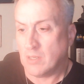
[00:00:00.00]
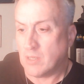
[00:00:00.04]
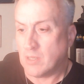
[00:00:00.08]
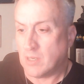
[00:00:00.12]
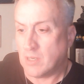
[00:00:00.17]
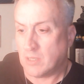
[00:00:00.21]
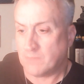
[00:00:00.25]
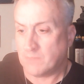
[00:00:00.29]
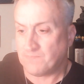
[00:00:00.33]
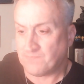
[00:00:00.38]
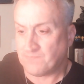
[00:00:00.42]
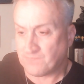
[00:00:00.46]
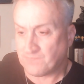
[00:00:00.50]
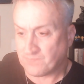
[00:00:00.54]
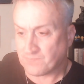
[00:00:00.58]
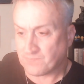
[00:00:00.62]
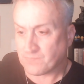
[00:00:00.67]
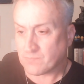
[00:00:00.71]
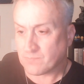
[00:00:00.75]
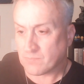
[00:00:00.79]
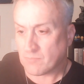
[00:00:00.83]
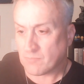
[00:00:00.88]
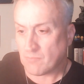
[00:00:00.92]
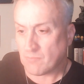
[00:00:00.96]
Um,
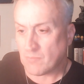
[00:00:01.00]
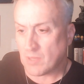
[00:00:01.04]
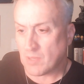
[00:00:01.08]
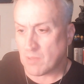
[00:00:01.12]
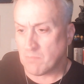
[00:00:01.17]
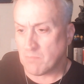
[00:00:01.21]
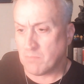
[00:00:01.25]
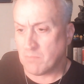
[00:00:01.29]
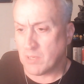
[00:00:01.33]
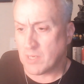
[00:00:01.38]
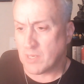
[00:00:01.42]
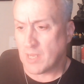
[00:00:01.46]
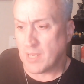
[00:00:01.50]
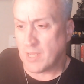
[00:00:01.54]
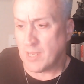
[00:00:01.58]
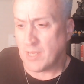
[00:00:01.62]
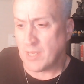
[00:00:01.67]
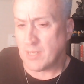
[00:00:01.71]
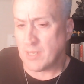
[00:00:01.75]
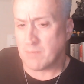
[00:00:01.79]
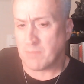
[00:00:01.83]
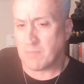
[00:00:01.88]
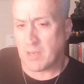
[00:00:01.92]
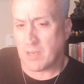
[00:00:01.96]
but I
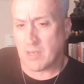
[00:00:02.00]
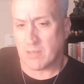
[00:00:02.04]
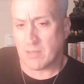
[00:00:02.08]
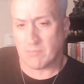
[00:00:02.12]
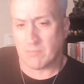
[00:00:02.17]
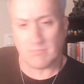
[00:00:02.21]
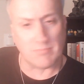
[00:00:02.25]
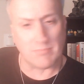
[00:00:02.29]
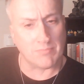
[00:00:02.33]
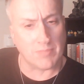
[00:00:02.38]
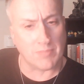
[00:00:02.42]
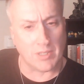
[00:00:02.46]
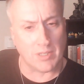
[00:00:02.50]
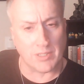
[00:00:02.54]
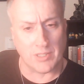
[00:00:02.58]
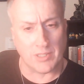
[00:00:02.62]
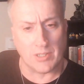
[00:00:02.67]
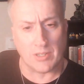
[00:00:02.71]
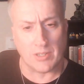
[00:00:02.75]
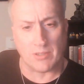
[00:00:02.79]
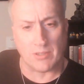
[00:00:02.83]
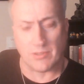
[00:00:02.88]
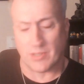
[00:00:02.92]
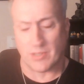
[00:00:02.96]
had about a
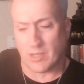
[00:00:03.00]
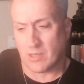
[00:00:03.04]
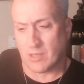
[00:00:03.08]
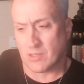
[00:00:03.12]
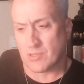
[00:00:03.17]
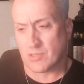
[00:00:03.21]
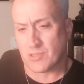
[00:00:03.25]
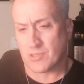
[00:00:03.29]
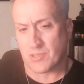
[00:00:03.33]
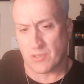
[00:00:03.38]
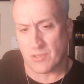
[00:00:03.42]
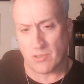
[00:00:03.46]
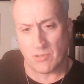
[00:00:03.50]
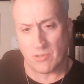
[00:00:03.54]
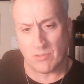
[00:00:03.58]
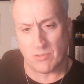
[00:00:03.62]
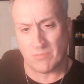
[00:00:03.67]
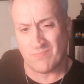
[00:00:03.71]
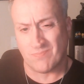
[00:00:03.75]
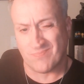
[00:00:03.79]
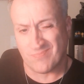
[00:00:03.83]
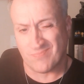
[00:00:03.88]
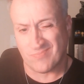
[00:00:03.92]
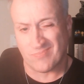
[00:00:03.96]
year there,
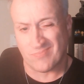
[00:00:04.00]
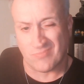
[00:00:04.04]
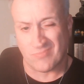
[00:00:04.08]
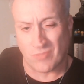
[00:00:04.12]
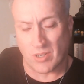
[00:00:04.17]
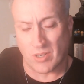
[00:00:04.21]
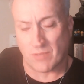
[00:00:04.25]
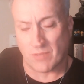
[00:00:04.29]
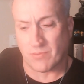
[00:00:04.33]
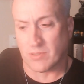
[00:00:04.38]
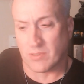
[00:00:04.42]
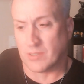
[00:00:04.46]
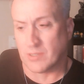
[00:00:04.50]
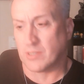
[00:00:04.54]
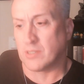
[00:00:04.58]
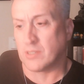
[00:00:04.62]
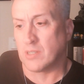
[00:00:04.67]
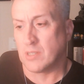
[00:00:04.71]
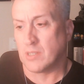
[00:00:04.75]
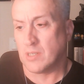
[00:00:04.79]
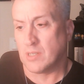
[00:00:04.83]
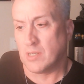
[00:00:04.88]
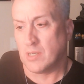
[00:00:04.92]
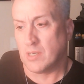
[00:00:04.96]
so roughly,
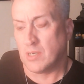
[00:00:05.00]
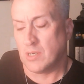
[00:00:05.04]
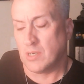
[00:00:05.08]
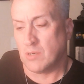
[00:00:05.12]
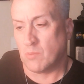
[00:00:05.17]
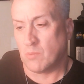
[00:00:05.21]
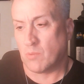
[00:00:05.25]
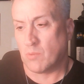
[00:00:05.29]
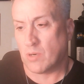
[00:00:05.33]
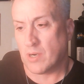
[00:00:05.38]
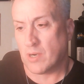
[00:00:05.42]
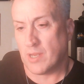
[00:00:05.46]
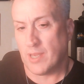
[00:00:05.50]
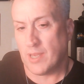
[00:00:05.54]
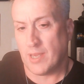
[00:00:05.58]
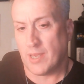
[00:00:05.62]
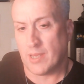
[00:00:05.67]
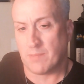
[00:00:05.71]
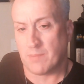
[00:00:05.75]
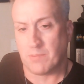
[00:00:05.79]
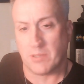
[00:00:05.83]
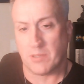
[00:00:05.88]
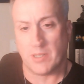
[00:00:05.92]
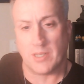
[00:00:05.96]
where I
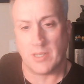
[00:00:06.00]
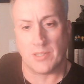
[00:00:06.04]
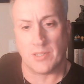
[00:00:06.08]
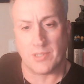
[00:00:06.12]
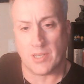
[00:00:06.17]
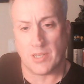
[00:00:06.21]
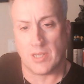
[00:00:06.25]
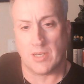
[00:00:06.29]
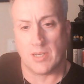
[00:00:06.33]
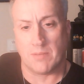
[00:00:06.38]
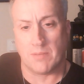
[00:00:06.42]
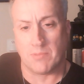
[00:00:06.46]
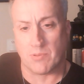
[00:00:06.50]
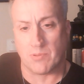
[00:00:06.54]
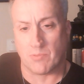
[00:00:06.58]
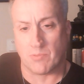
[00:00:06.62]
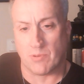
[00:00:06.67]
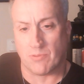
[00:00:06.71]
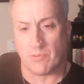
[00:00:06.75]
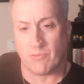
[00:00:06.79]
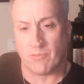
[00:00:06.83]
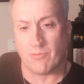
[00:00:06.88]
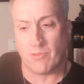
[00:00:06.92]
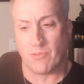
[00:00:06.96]
had plenty of time to
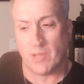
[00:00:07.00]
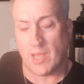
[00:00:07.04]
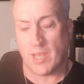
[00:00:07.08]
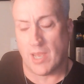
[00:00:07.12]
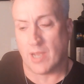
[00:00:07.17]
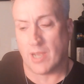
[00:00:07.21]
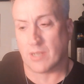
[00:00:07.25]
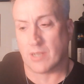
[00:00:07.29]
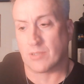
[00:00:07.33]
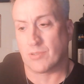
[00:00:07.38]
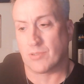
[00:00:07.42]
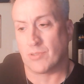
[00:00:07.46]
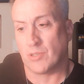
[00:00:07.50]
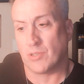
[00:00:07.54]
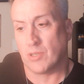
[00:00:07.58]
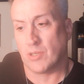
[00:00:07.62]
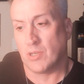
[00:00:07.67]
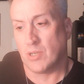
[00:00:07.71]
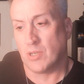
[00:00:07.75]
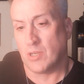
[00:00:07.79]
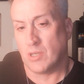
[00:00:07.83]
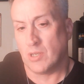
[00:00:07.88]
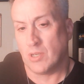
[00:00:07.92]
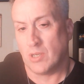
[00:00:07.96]
reflect
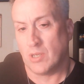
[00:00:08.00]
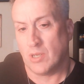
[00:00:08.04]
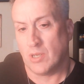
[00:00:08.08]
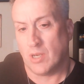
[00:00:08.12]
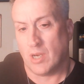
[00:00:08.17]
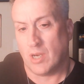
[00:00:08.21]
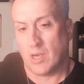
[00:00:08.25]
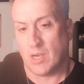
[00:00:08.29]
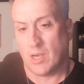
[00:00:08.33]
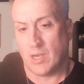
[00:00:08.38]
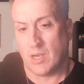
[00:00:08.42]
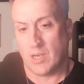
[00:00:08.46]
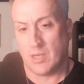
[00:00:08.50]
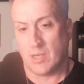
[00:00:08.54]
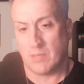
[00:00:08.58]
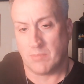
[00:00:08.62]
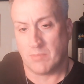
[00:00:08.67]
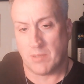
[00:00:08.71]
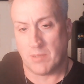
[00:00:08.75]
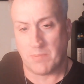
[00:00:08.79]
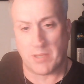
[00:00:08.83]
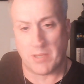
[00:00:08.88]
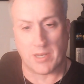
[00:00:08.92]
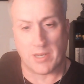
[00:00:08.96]
on
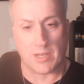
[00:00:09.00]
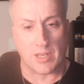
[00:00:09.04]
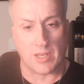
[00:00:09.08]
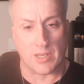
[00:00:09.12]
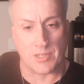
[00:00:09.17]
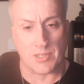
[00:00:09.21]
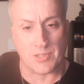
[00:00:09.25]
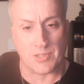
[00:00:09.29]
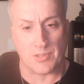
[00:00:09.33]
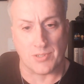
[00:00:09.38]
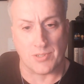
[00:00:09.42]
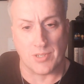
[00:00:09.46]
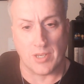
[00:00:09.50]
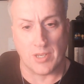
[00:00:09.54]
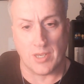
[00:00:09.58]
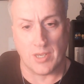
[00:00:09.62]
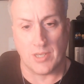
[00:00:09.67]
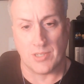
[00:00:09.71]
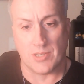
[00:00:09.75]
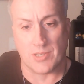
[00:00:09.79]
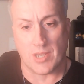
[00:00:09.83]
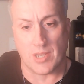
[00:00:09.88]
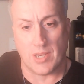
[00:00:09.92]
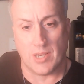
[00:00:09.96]
my Pentecostal
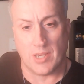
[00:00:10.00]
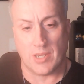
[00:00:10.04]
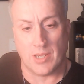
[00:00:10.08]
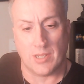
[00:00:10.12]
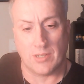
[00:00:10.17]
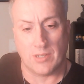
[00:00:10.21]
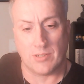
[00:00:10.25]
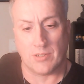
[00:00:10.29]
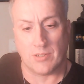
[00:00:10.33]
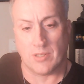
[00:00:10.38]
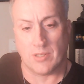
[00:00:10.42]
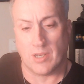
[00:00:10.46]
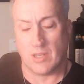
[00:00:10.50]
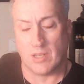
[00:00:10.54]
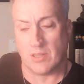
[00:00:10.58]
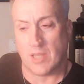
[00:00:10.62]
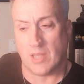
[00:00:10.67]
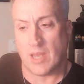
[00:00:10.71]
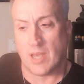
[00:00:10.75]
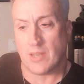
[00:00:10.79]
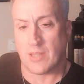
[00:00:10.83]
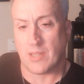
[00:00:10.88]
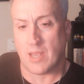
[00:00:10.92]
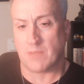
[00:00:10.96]
days, and a
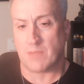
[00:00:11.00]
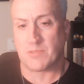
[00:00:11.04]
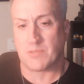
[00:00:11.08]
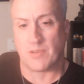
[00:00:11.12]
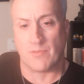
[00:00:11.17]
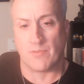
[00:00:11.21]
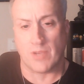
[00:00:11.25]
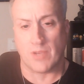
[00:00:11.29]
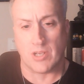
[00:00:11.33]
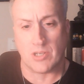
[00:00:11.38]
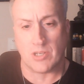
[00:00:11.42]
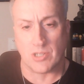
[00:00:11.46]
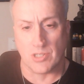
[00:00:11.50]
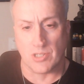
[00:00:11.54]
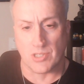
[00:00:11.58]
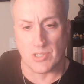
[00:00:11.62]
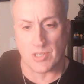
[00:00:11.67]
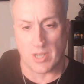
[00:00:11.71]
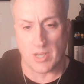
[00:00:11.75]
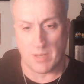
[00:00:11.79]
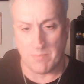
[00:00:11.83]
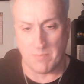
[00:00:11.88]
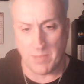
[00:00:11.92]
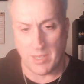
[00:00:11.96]
lot of the observations
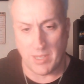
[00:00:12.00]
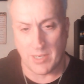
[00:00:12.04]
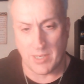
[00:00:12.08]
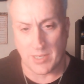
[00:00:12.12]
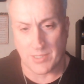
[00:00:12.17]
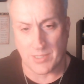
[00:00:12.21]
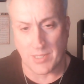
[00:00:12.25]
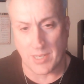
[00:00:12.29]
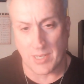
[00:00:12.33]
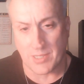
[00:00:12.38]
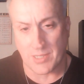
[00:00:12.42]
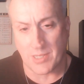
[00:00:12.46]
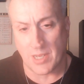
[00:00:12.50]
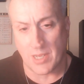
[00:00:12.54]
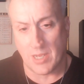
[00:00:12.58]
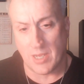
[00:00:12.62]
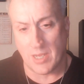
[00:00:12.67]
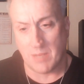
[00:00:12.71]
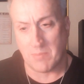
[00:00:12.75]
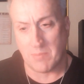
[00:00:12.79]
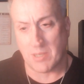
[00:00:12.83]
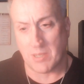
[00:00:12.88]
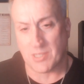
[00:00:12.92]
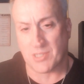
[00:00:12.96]
that I made at that
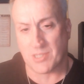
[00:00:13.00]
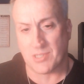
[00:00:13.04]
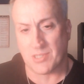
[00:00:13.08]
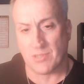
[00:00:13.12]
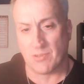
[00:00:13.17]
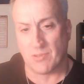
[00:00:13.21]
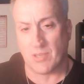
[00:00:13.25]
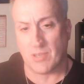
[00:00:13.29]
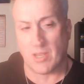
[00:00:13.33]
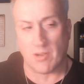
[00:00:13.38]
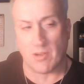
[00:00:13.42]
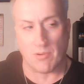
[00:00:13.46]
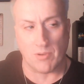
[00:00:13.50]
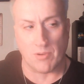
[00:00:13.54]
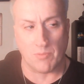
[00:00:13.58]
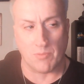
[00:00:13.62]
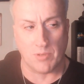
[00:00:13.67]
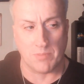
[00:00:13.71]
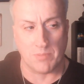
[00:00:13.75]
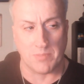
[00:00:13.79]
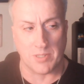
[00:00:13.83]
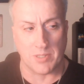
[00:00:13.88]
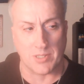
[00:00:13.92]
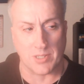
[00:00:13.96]
time I still carry
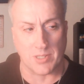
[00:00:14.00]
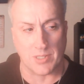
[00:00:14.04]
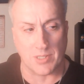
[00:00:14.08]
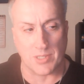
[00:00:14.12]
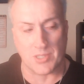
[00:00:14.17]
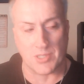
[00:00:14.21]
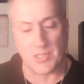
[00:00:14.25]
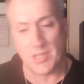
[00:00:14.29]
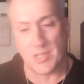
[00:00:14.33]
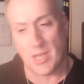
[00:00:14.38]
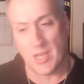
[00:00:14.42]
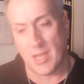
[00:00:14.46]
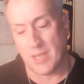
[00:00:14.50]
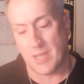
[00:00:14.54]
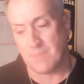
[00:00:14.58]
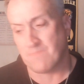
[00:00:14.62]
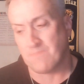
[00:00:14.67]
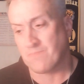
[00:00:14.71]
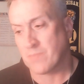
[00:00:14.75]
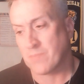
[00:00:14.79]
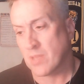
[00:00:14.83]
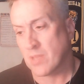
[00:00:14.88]
with me to this day.